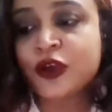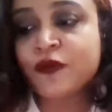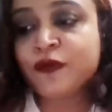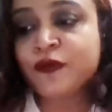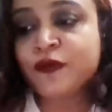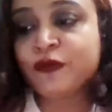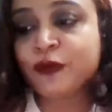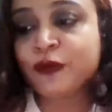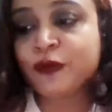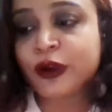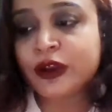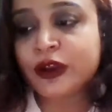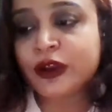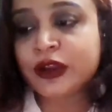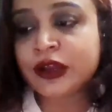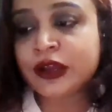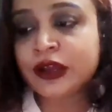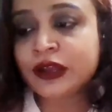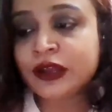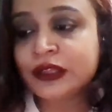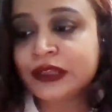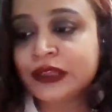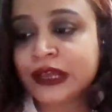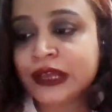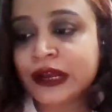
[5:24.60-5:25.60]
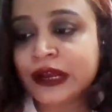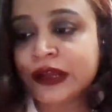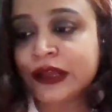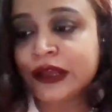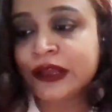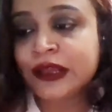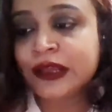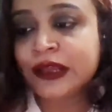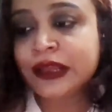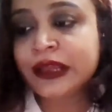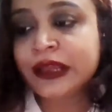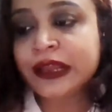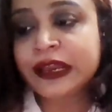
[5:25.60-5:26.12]
for the
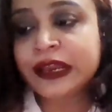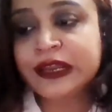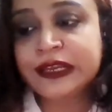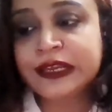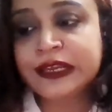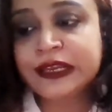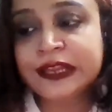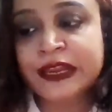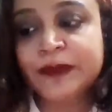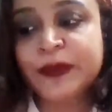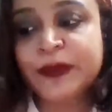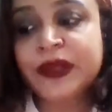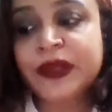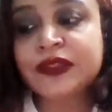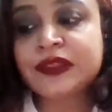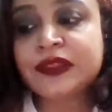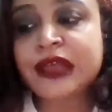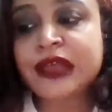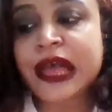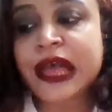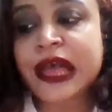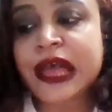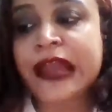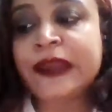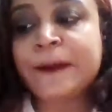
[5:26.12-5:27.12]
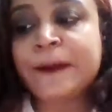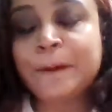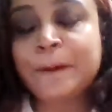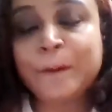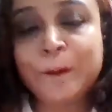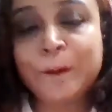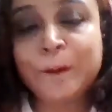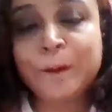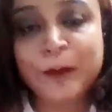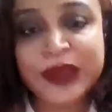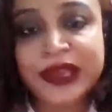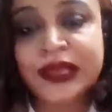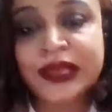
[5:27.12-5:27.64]
IntelliPath and
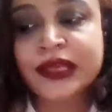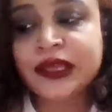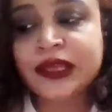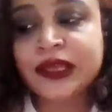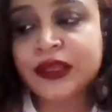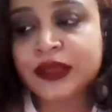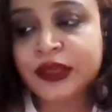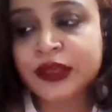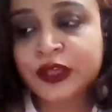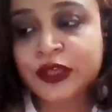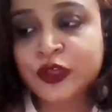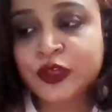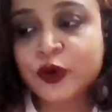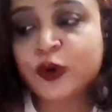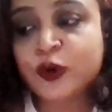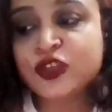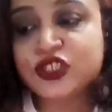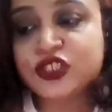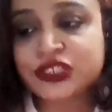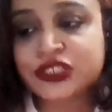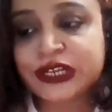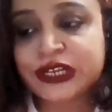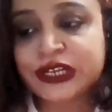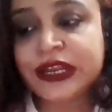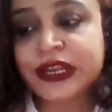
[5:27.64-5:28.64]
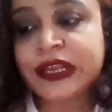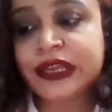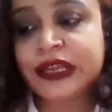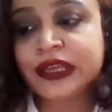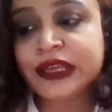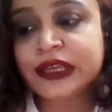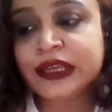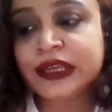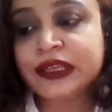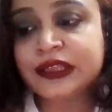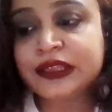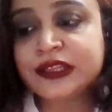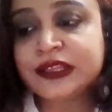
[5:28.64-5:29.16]
being your journey
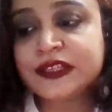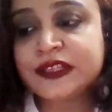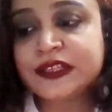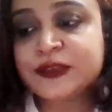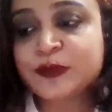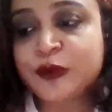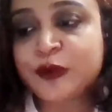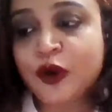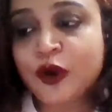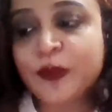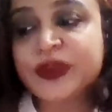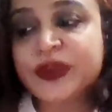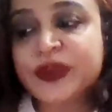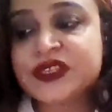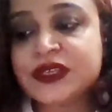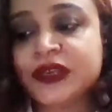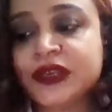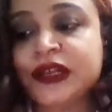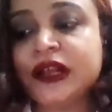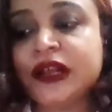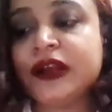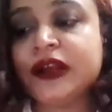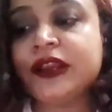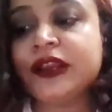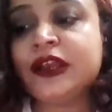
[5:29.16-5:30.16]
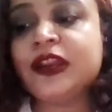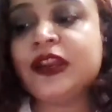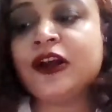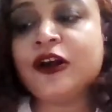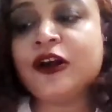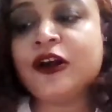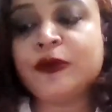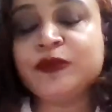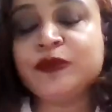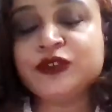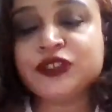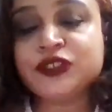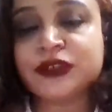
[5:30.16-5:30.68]
in this promising career
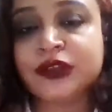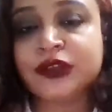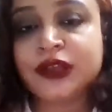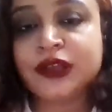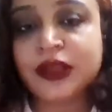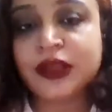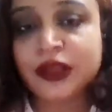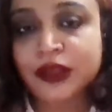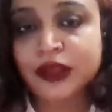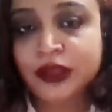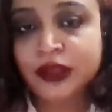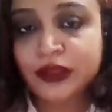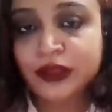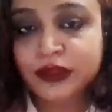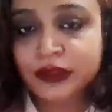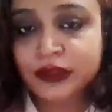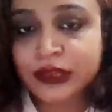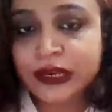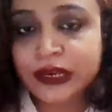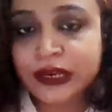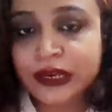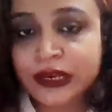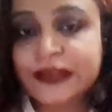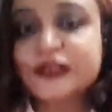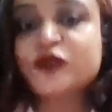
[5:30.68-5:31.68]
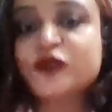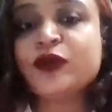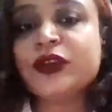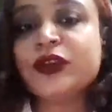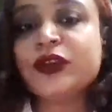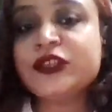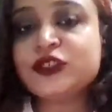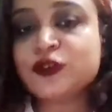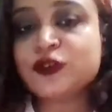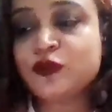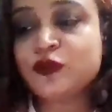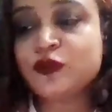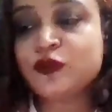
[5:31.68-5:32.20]
option. The next one is
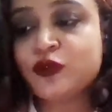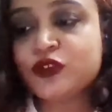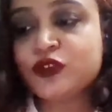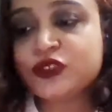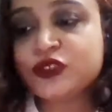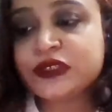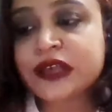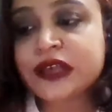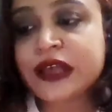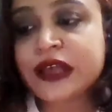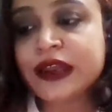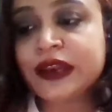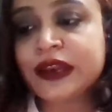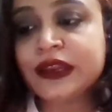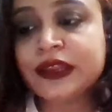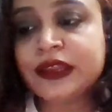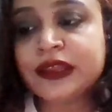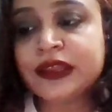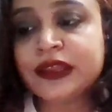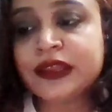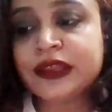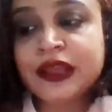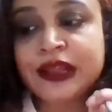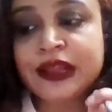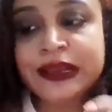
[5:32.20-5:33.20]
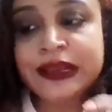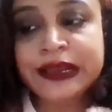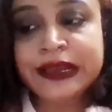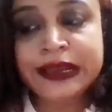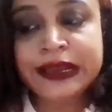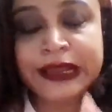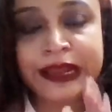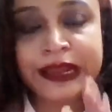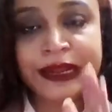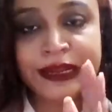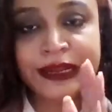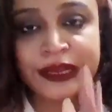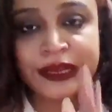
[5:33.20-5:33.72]
good salary.
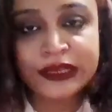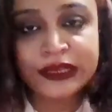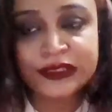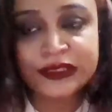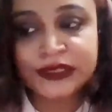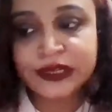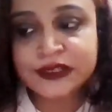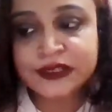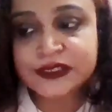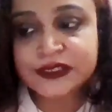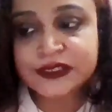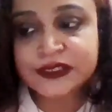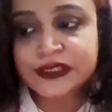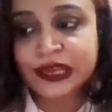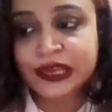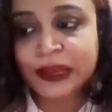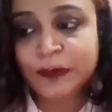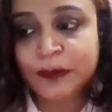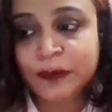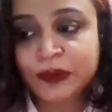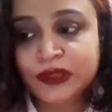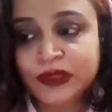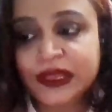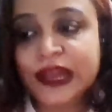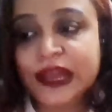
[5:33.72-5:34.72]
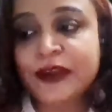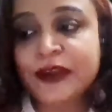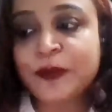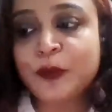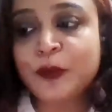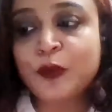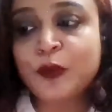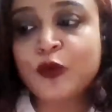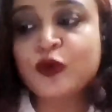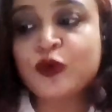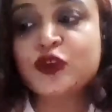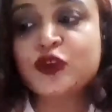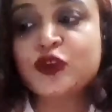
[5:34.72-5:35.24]
Let us accept that
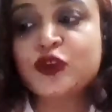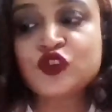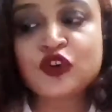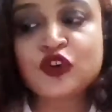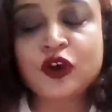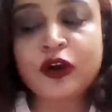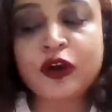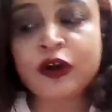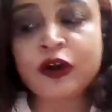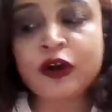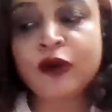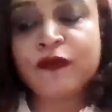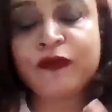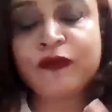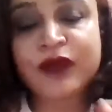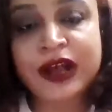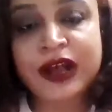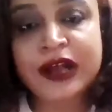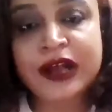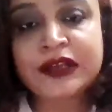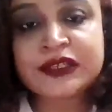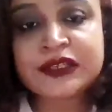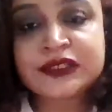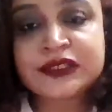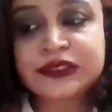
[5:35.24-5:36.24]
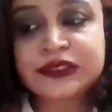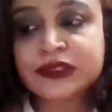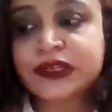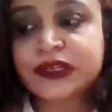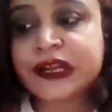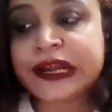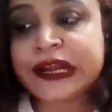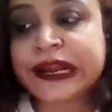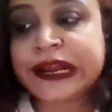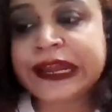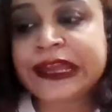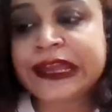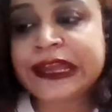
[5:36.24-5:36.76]
most of us
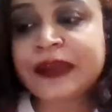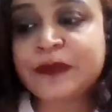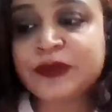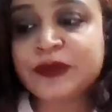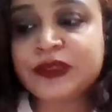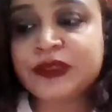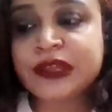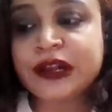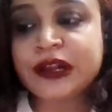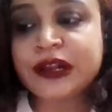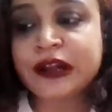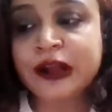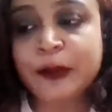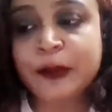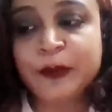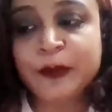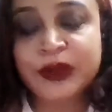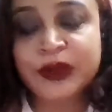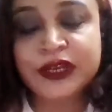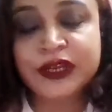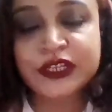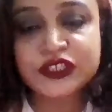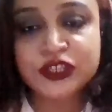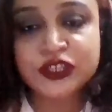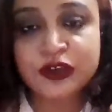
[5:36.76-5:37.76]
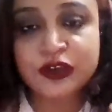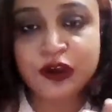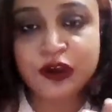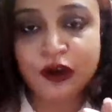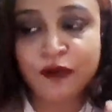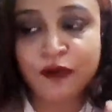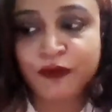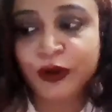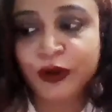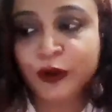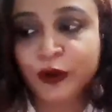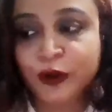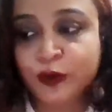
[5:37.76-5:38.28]
crave the combination of
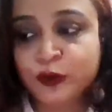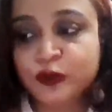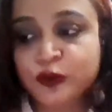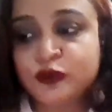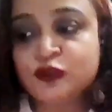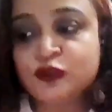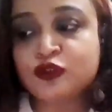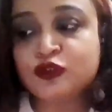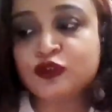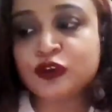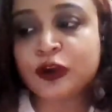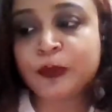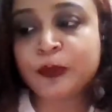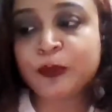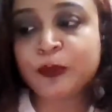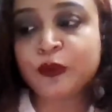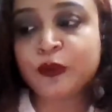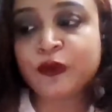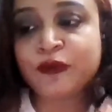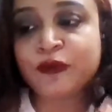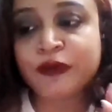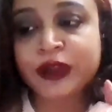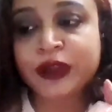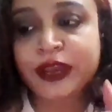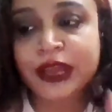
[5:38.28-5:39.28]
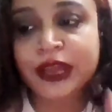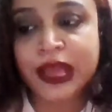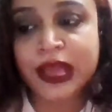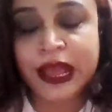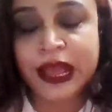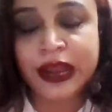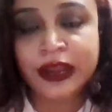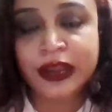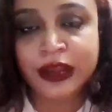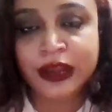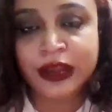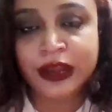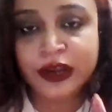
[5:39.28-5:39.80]
a good job profile
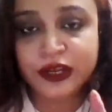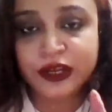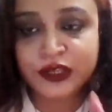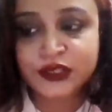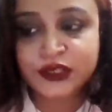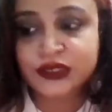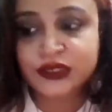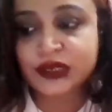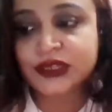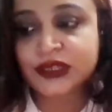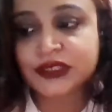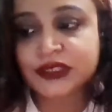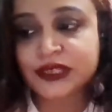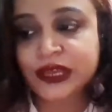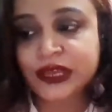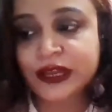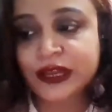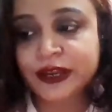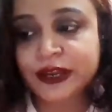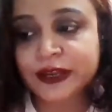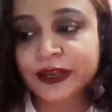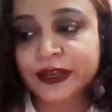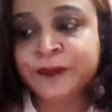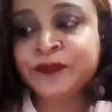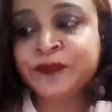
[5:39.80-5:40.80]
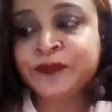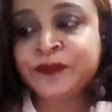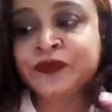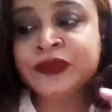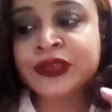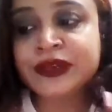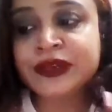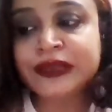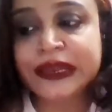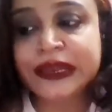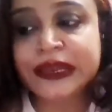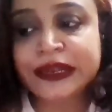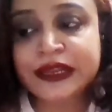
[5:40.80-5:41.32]
and a decent salary.
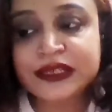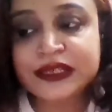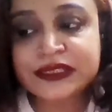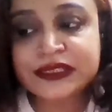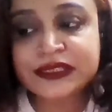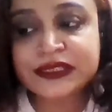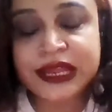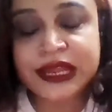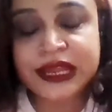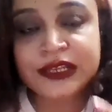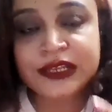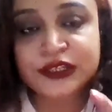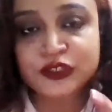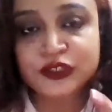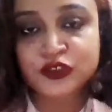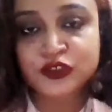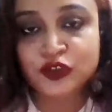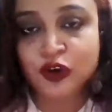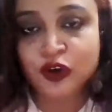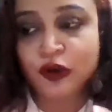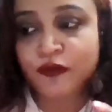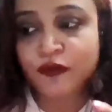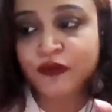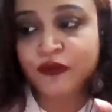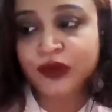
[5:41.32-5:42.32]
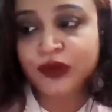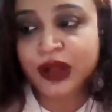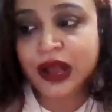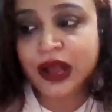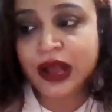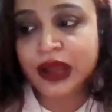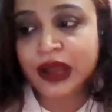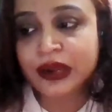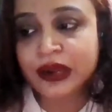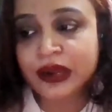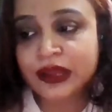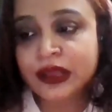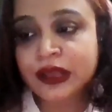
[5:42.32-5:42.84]
Data science jobs
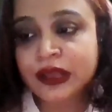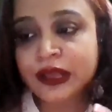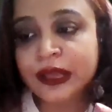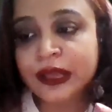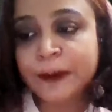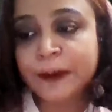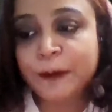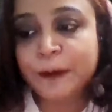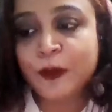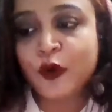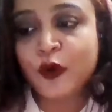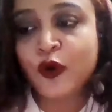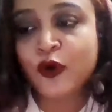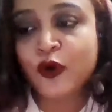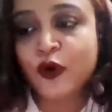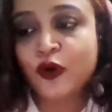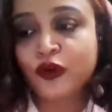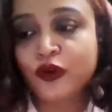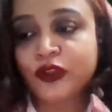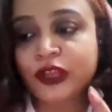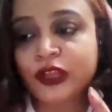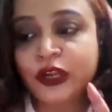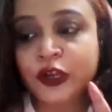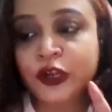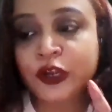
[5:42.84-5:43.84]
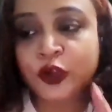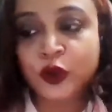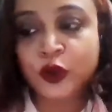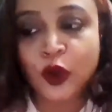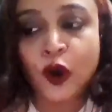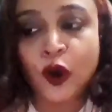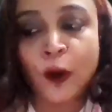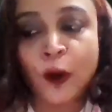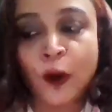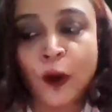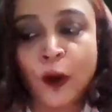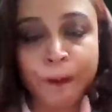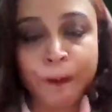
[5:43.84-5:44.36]
are among the
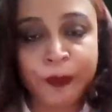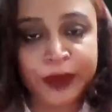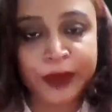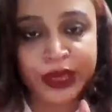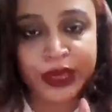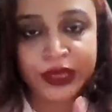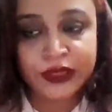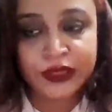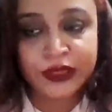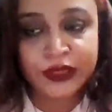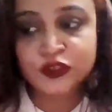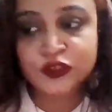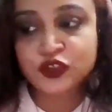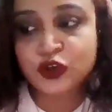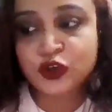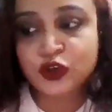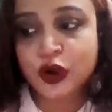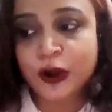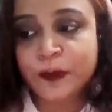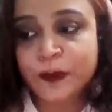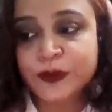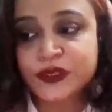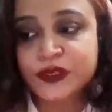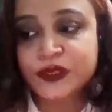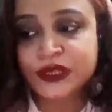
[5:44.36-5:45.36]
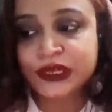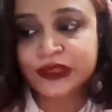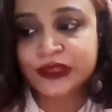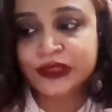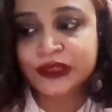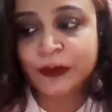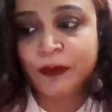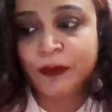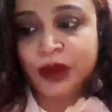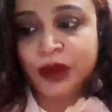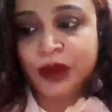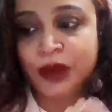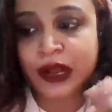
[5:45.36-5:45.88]
top paying jobs in the
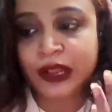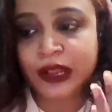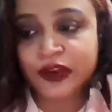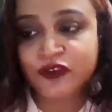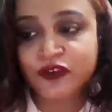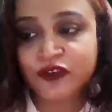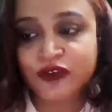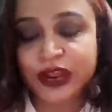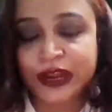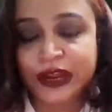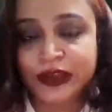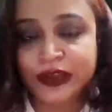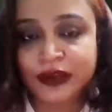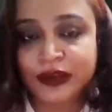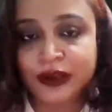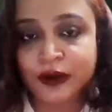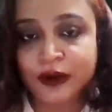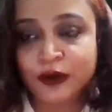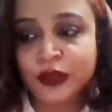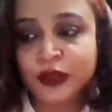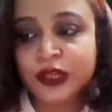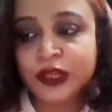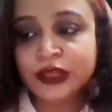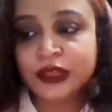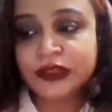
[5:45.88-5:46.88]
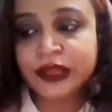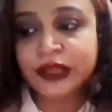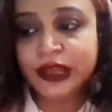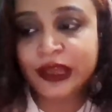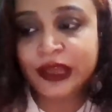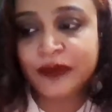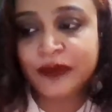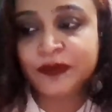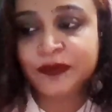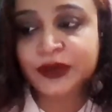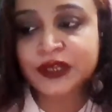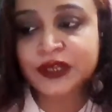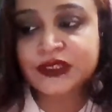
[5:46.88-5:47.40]
market right now. The
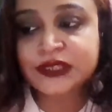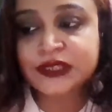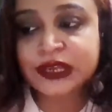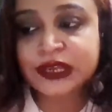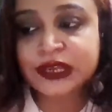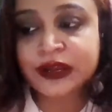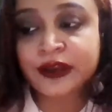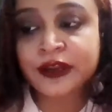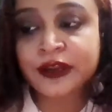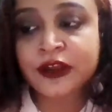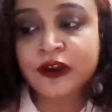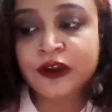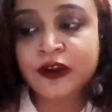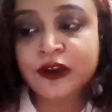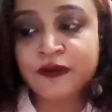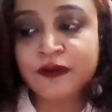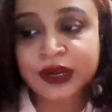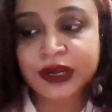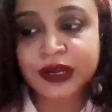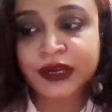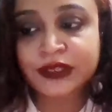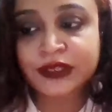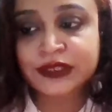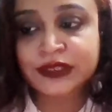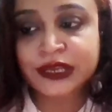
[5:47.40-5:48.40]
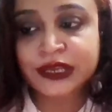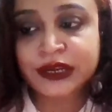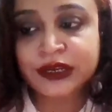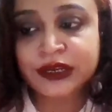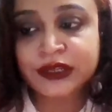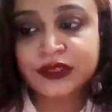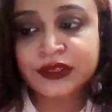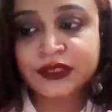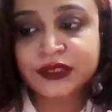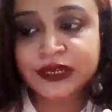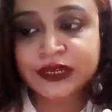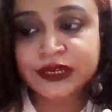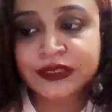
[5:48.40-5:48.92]
average salary of a data
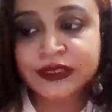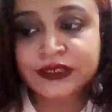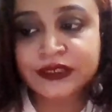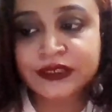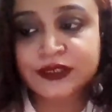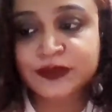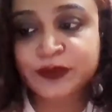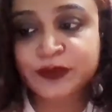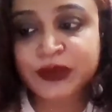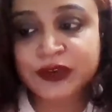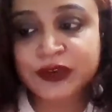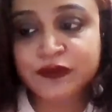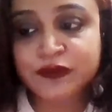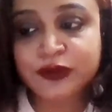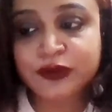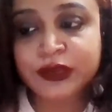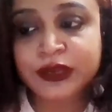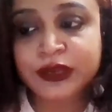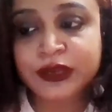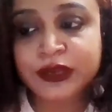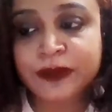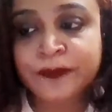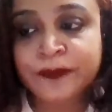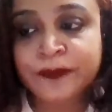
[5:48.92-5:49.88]
scientist ranges between